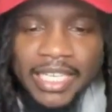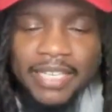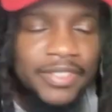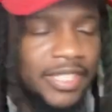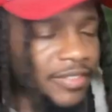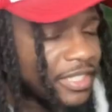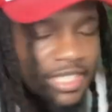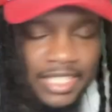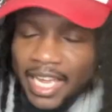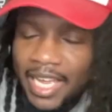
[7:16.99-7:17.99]
Even if
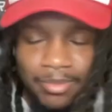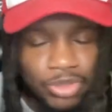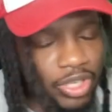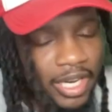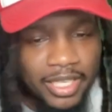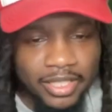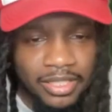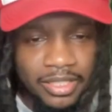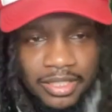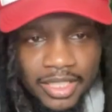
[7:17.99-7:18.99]
this game
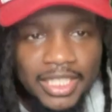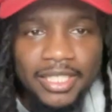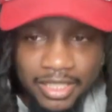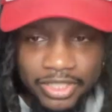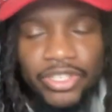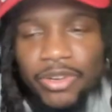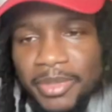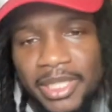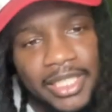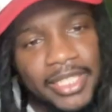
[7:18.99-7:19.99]
trash, it's still gonna
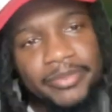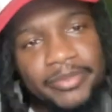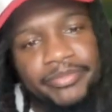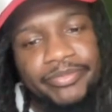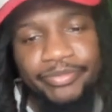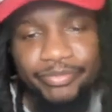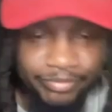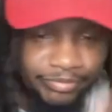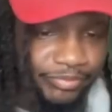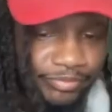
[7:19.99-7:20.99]
be lit. Visiting
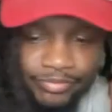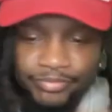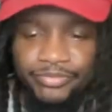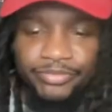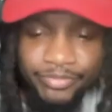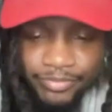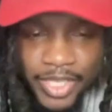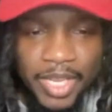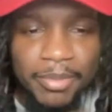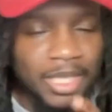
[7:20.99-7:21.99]
team, you'll
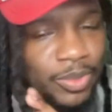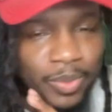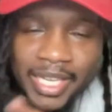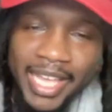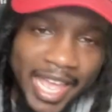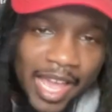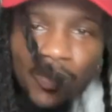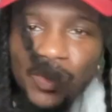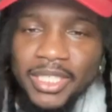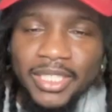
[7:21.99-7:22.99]
face because we ain't had
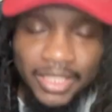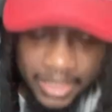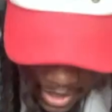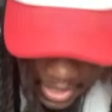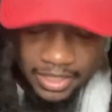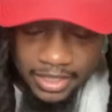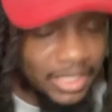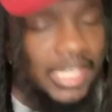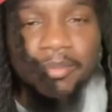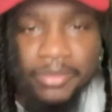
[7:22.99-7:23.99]
one in, in
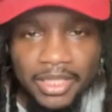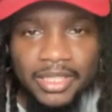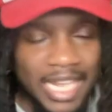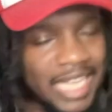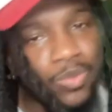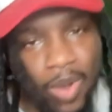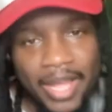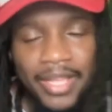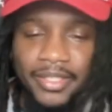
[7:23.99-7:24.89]
eleven years. That's why.